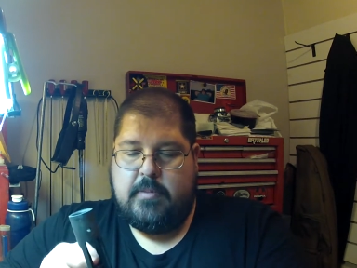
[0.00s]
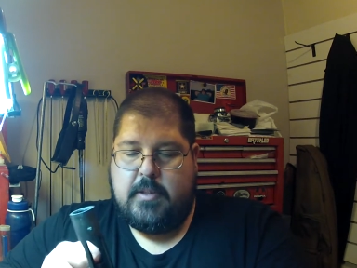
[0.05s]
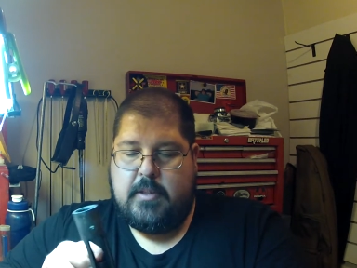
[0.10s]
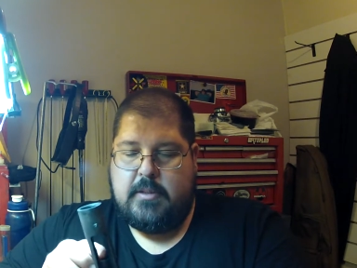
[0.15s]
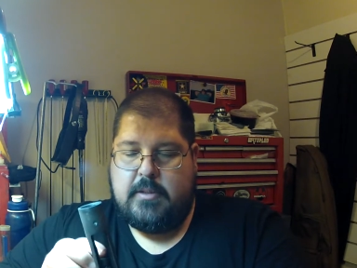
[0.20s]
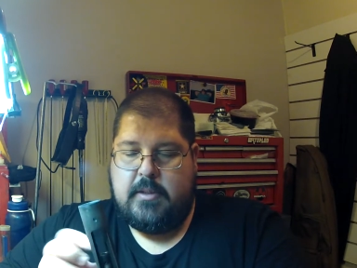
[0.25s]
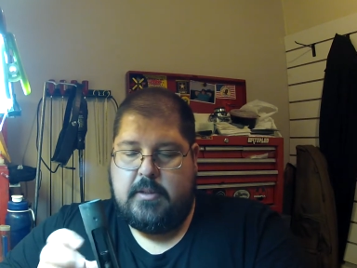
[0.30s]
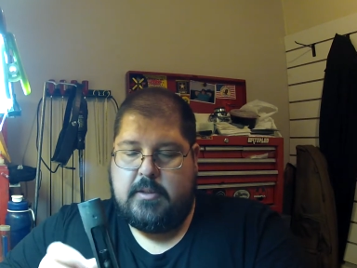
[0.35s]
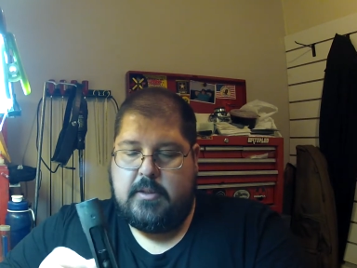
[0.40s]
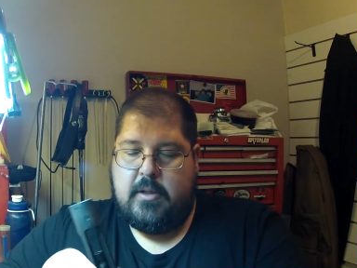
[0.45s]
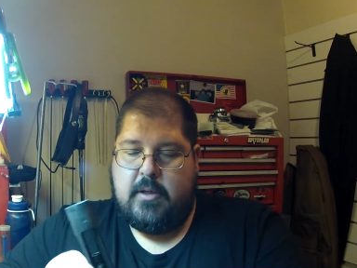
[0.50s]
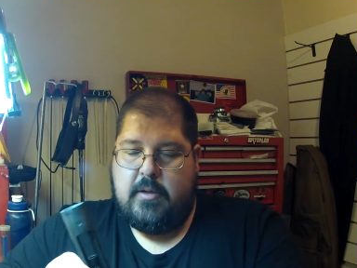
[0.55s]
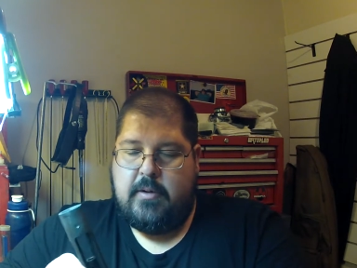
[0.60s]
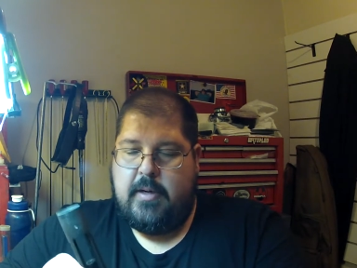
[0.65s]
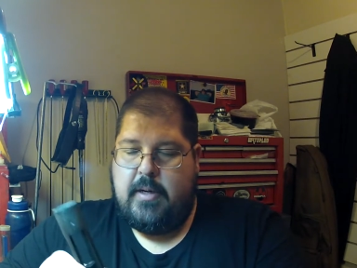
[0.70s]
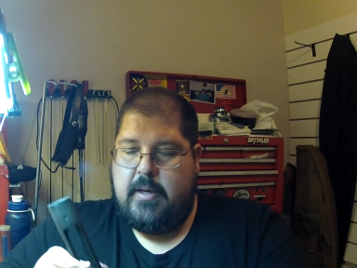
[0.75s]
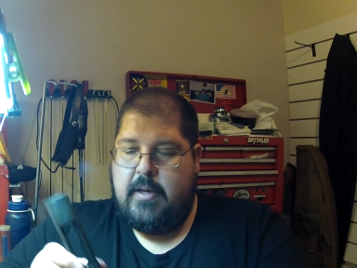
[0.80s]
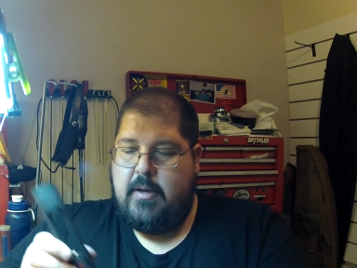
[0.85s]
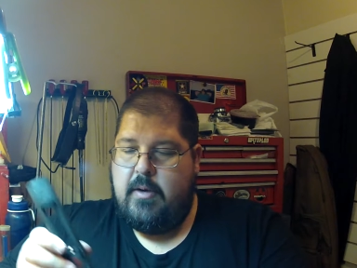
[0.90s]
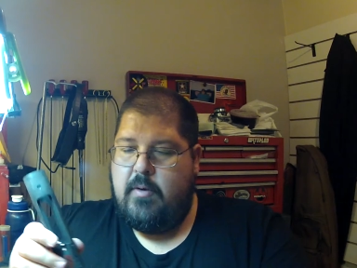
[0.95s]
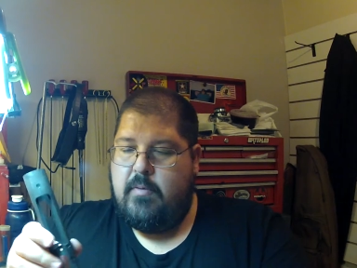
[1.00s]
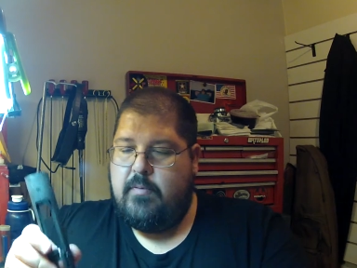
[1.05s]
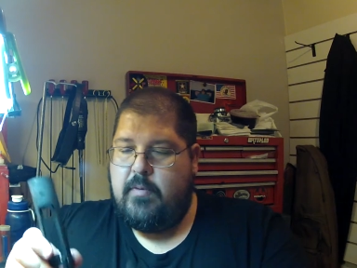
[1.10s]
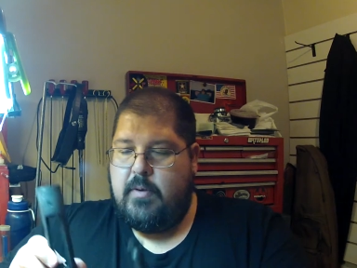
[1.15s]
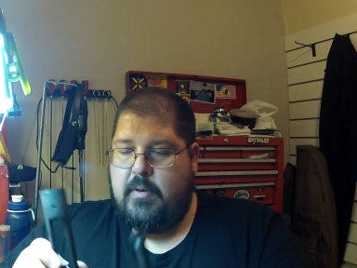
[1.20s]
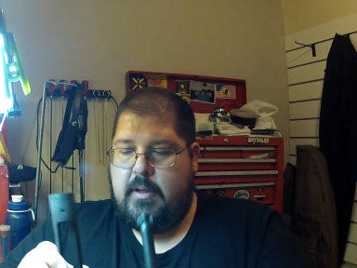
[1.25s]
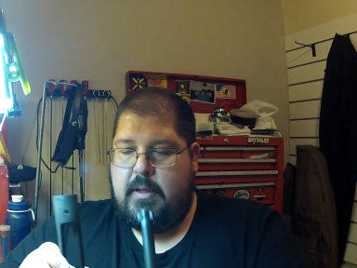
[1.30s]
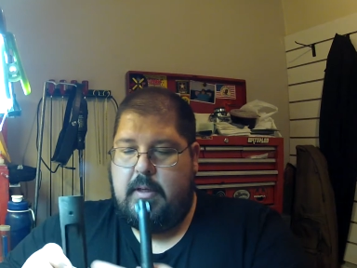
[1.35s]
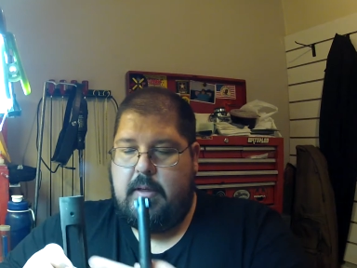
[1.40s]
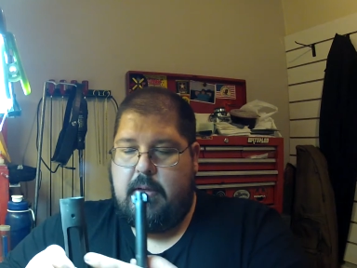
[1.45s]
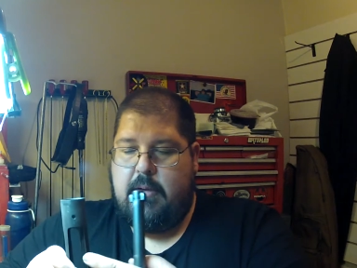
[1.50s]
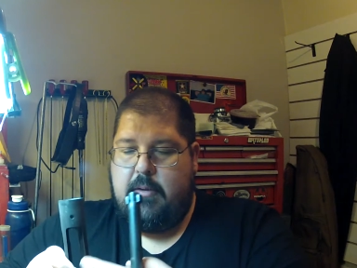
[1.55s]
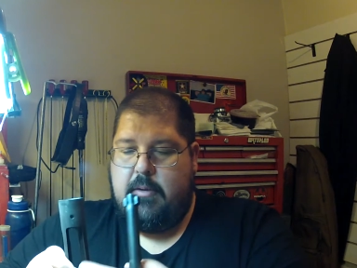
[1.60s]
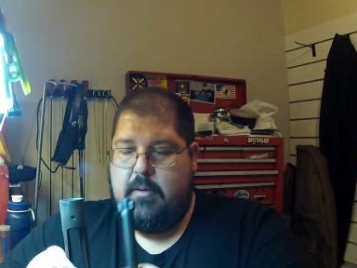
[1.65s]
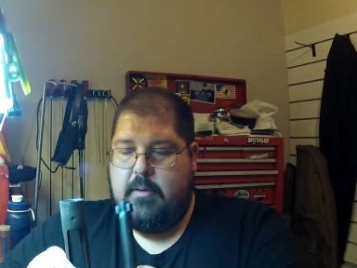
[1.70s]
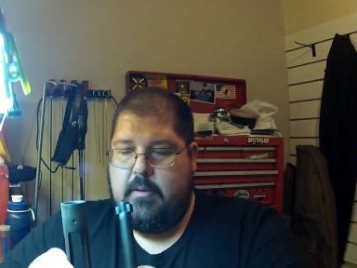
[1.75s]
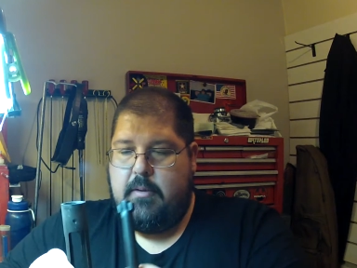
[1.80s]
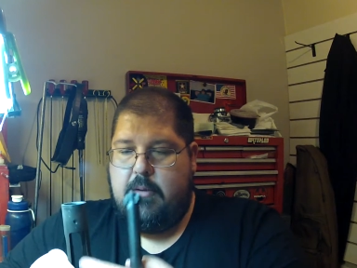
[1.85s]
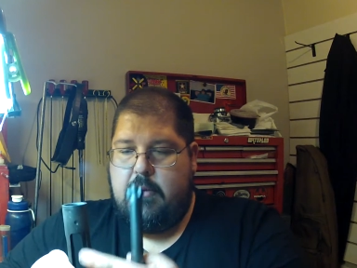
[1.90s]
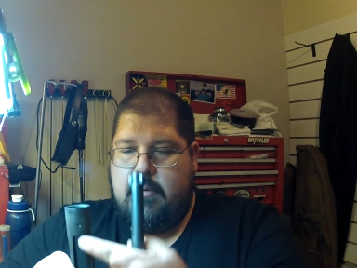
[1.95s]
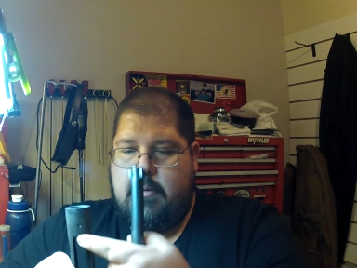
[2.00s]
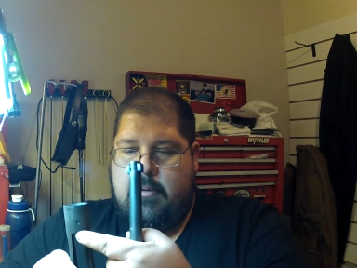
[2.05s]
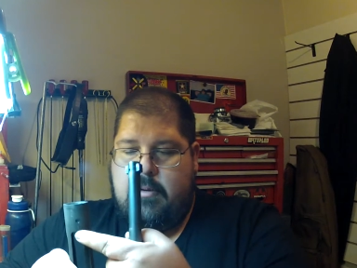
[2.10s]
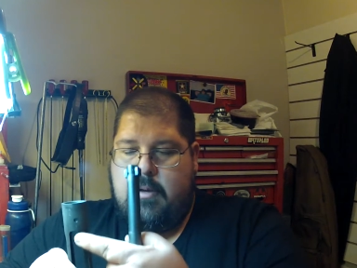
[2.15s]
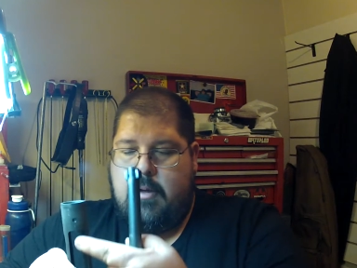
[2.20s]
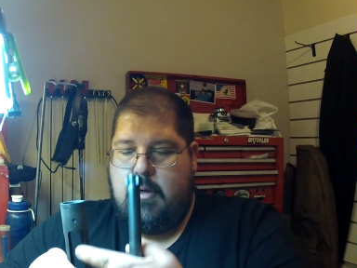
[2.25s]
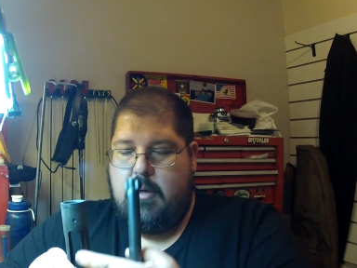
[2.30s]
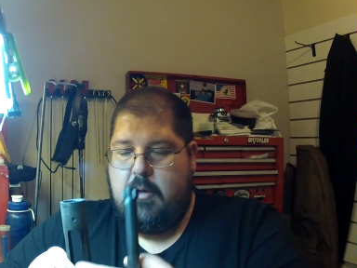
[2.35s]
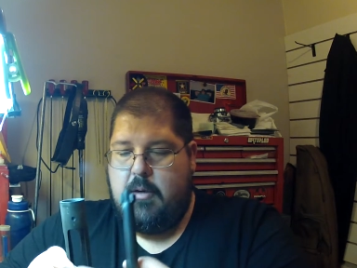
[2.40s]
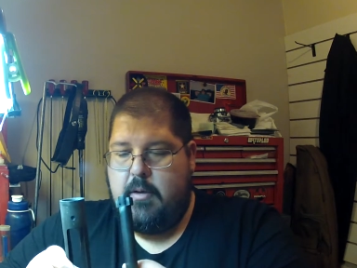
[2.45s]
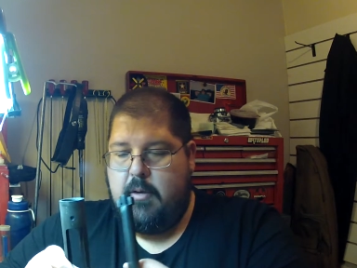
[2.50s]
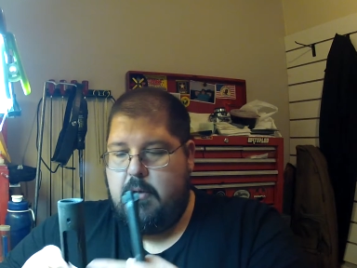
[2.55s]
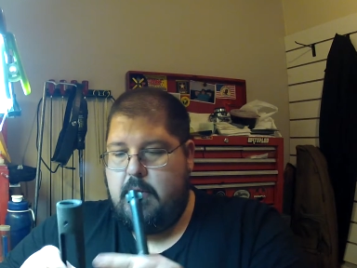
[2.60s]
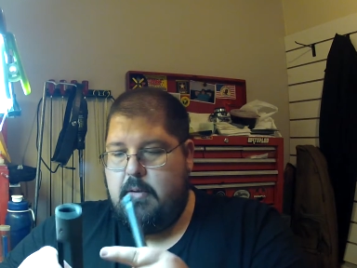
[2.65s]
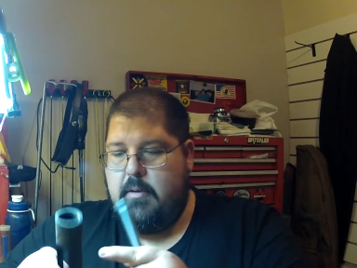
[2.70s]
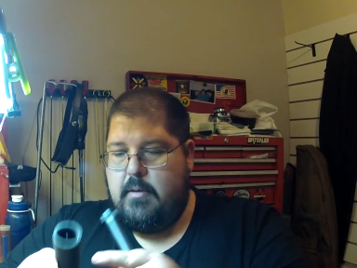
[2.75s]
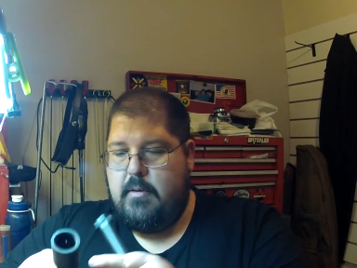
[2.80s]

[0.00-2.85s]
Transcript: because it's already overly long